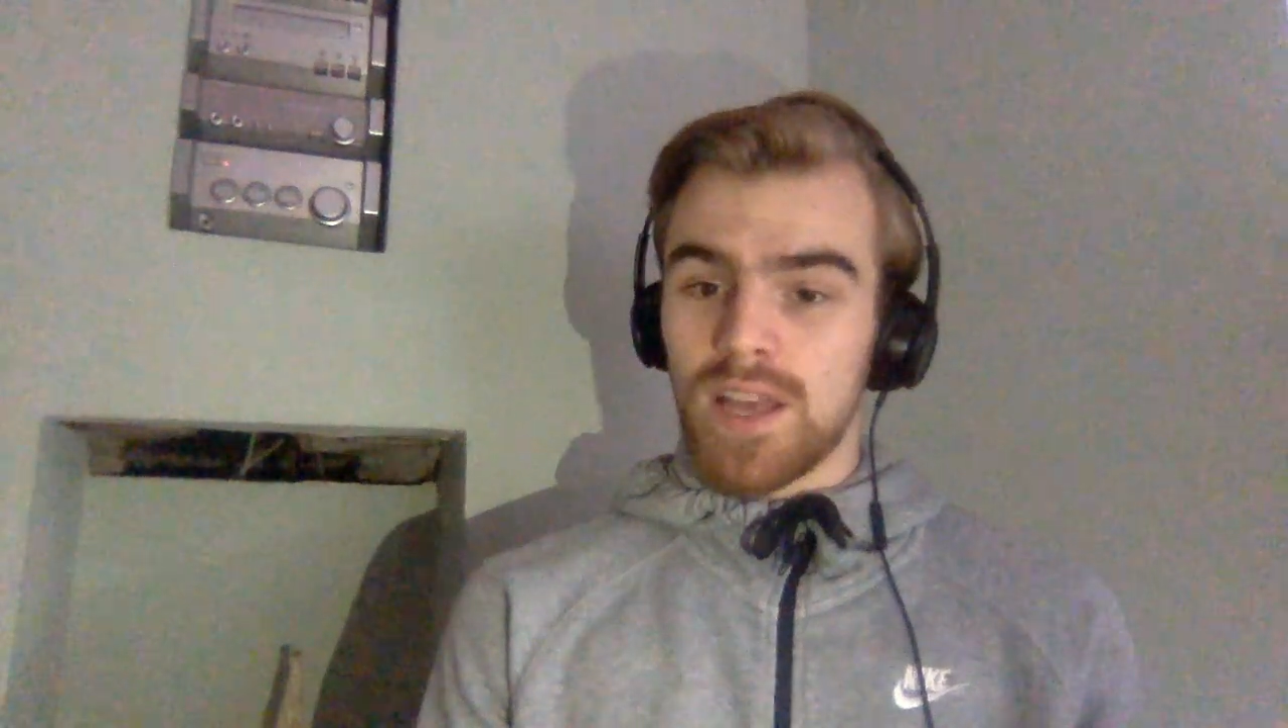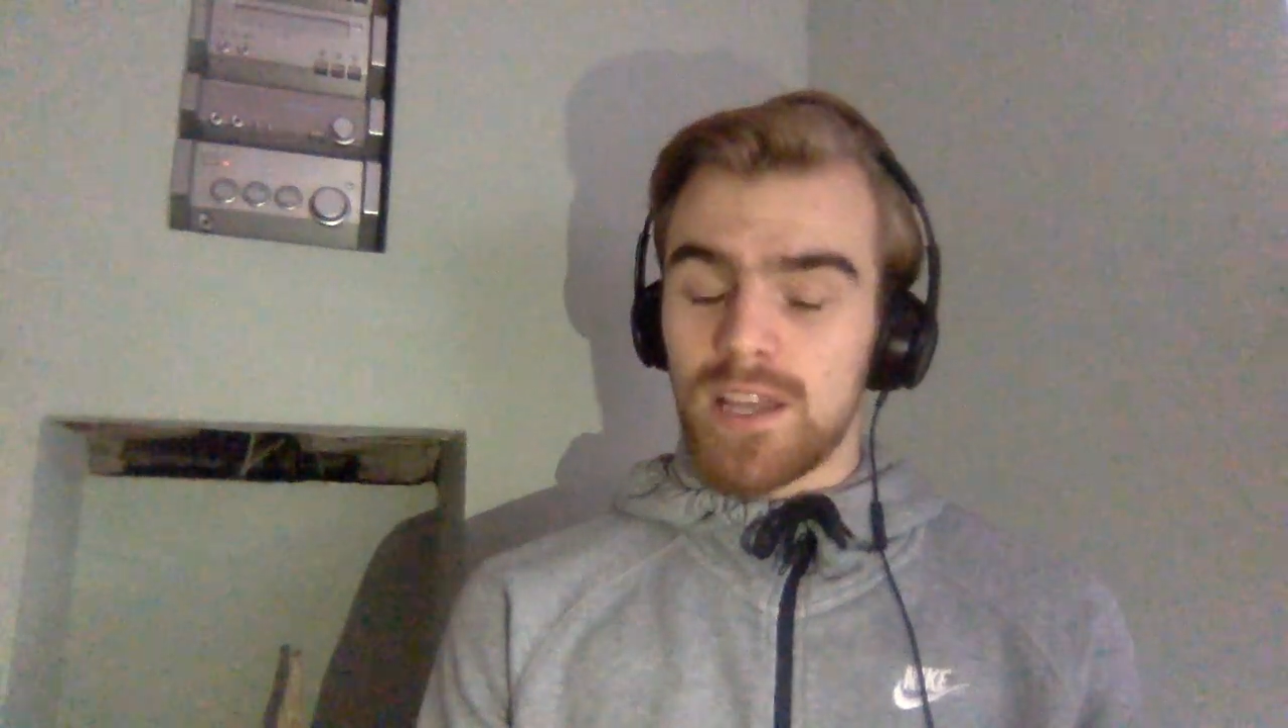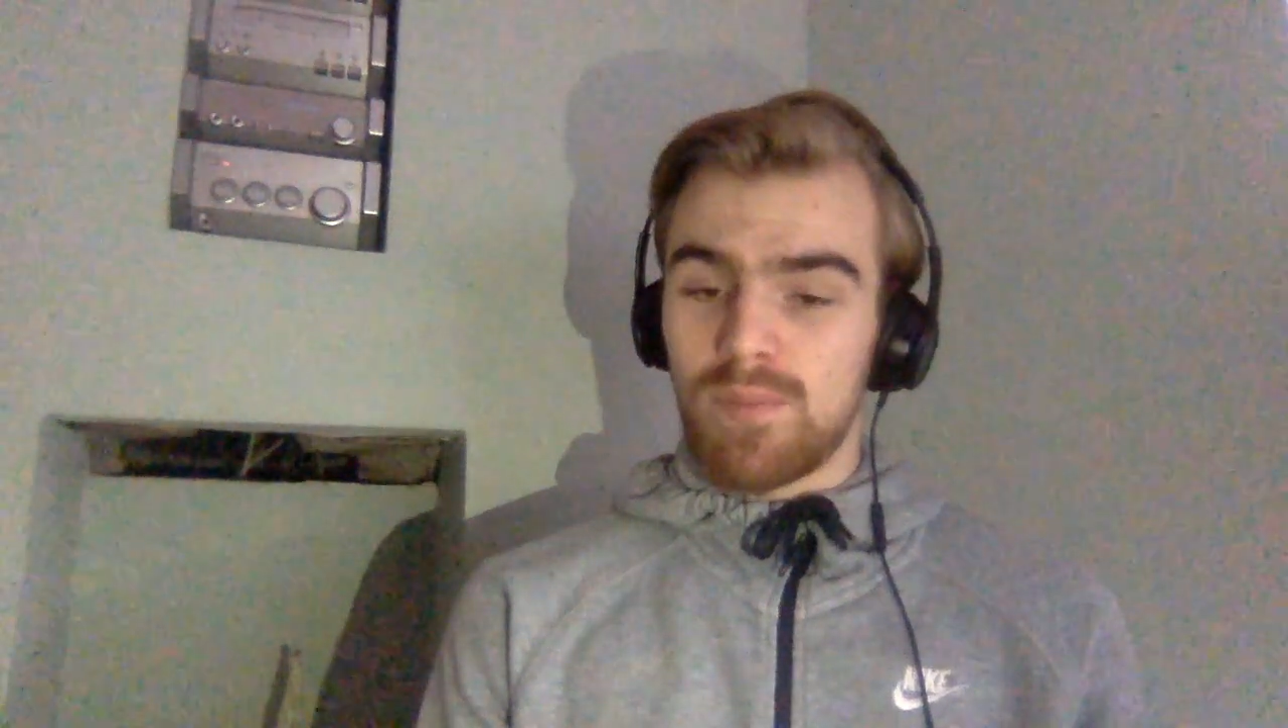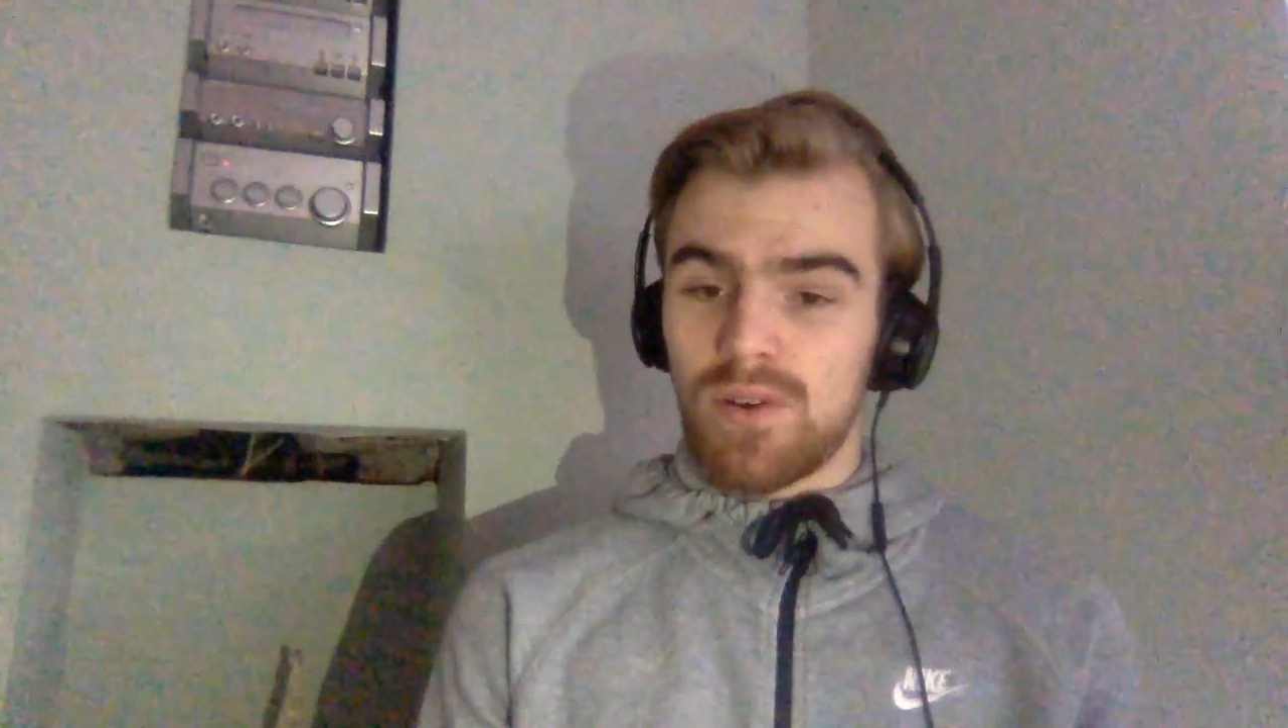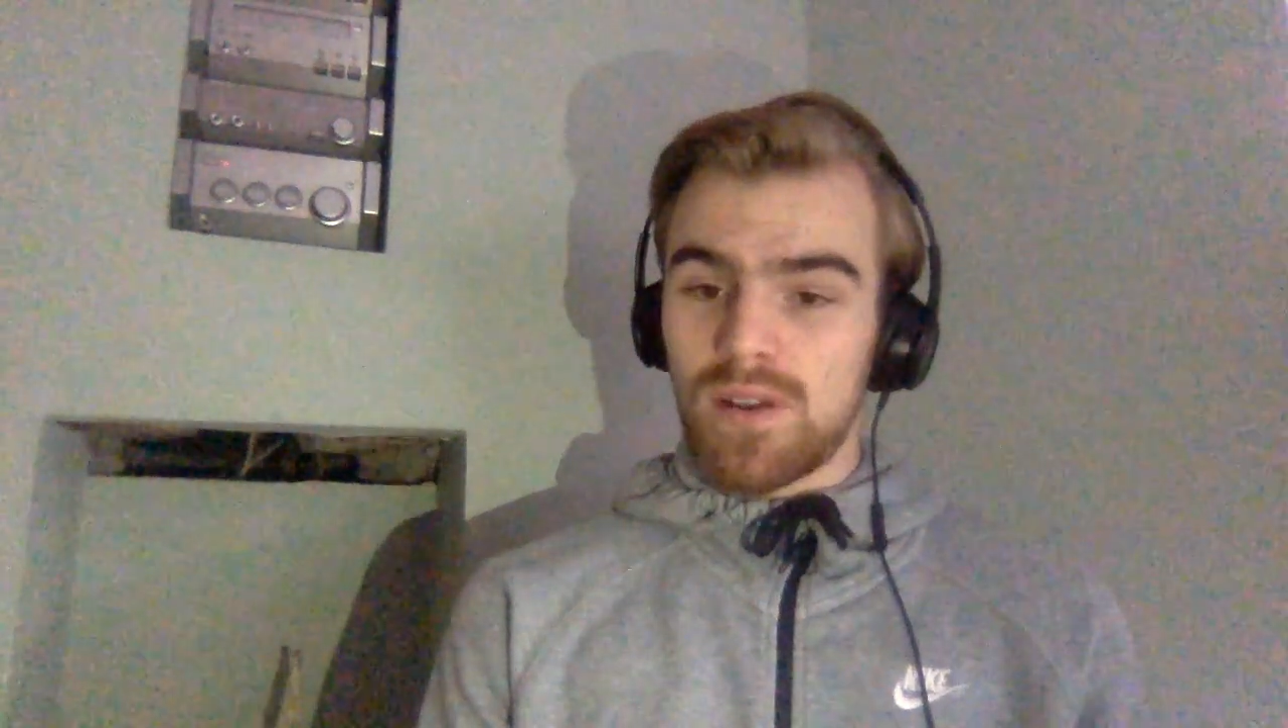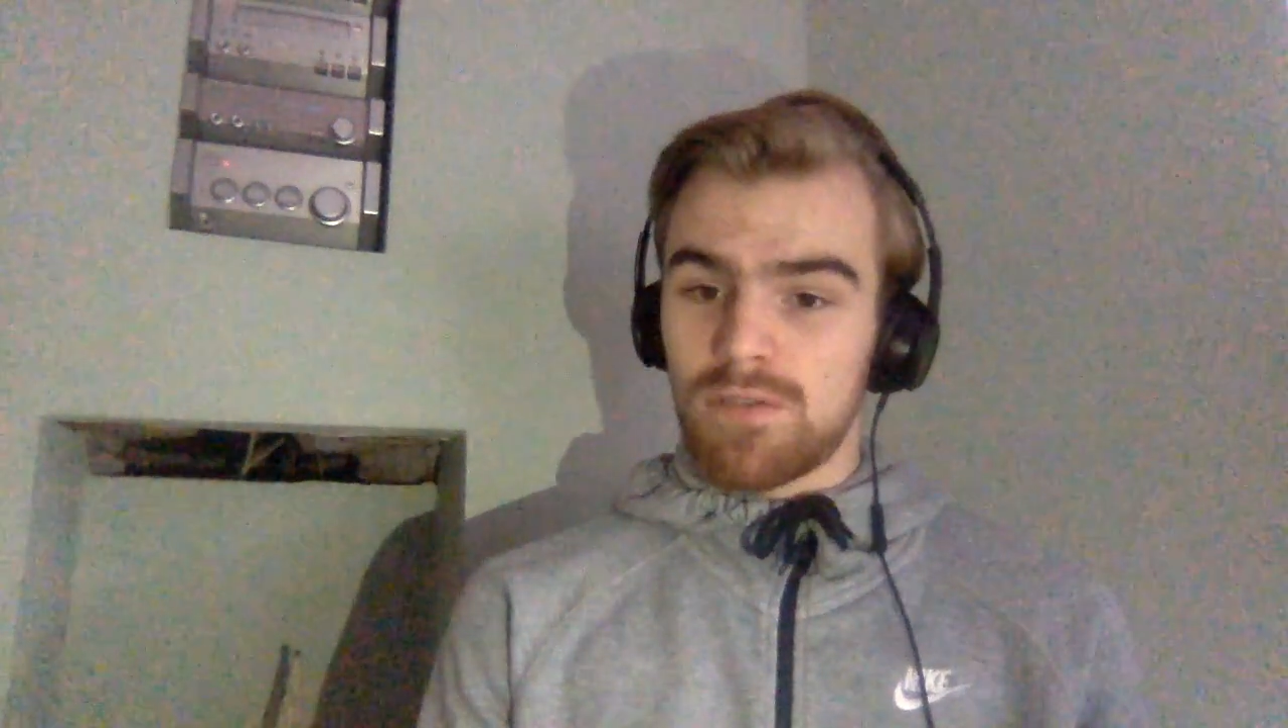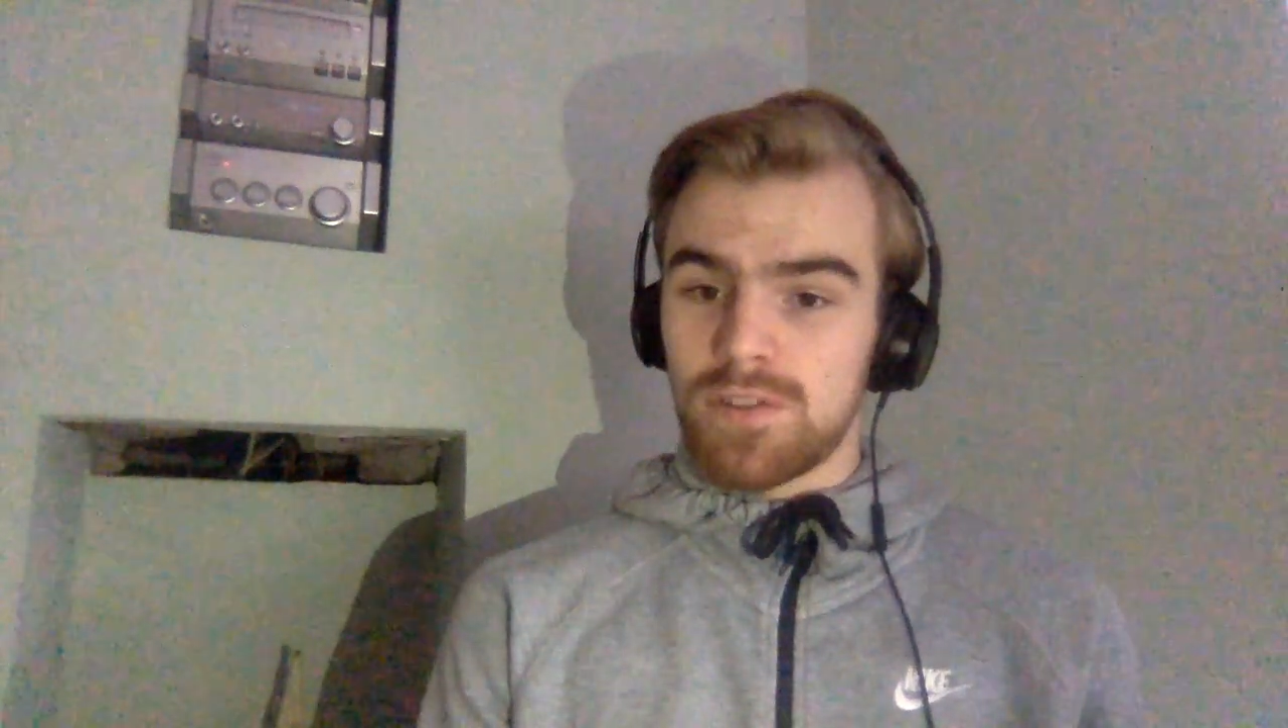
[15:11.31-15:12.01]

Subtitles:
get the ball out